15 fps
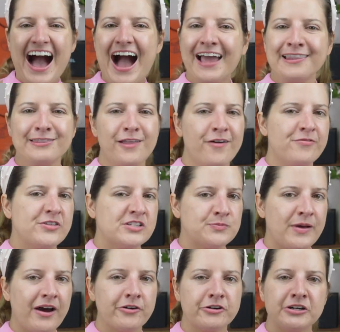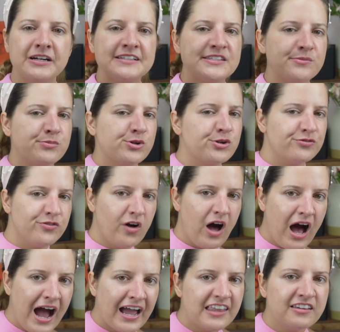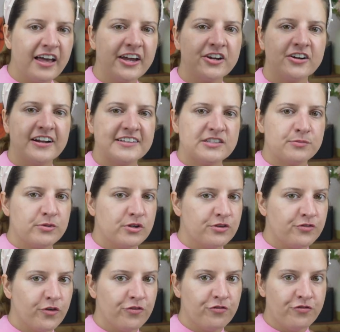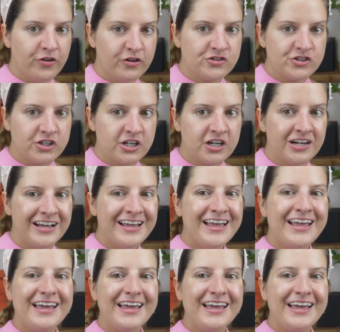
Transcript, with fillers: I love this powder. It's a beautiful highlighter. It's a beautiful filter.